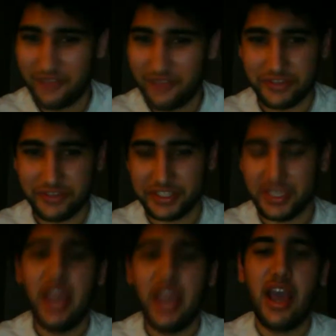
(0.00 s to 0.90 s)
Funny.
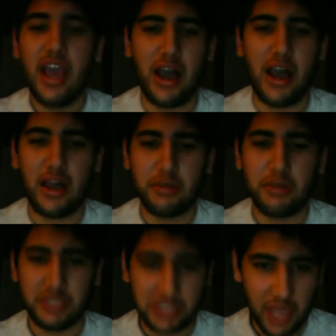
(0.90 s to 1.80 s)

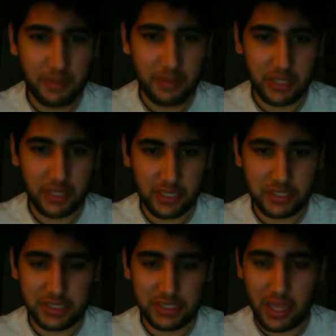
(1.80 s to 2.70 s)
In Japanese,
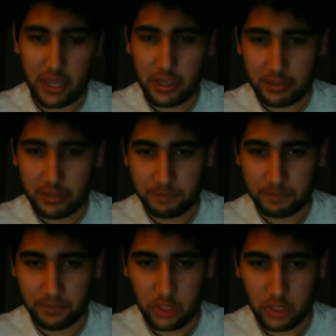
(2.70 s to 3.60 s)

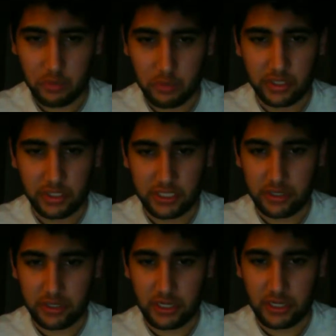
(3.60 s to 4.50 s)
you would consider
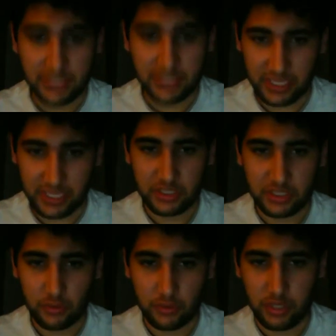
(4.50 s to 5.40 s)
it as the English
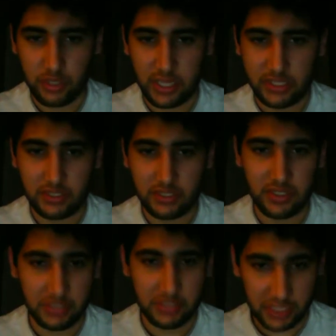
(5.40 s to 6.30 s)
word as
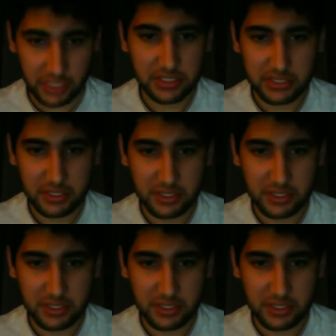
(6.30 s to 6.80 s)
Jess.